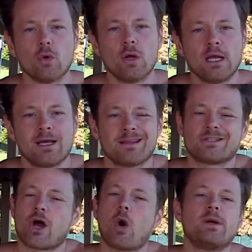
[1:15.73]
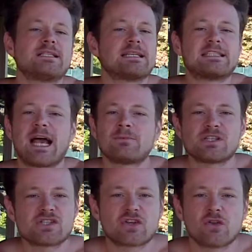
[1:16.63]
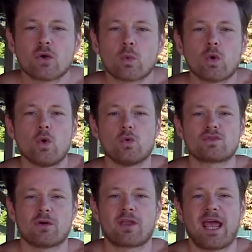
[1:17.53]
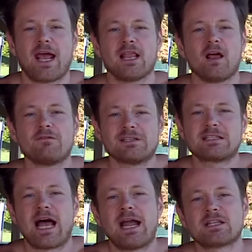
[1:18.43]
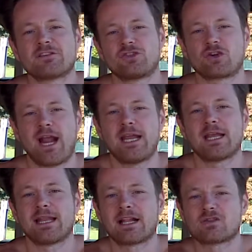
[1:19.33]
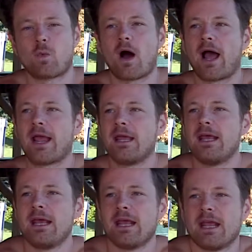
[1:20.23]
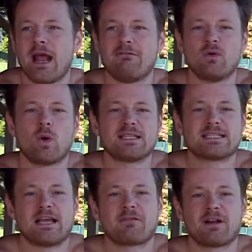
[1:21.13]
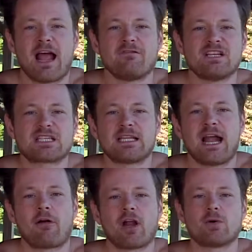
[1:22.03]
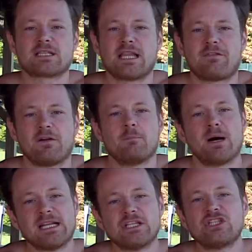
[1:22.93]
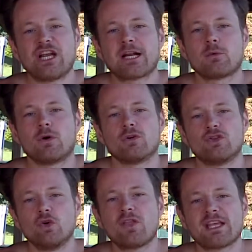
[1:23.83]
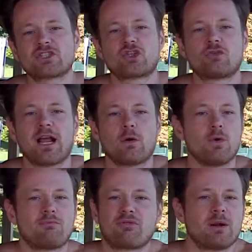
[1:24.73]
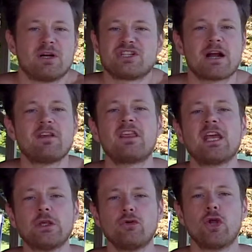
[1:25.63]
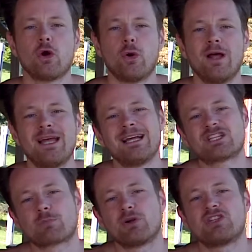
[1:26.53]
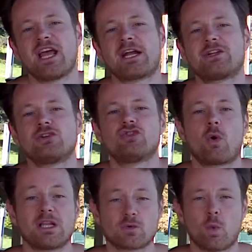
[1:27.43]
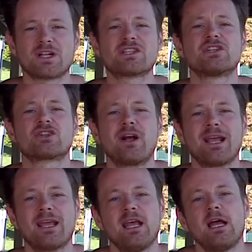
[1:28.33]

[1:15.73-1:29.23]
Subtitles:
There's always exceptions to the rules, okay? I love the science of training, and that's why everyone's different, every scenario is different. But in general, do this trick with pretty much everything you do to protect your joints. What's the trick?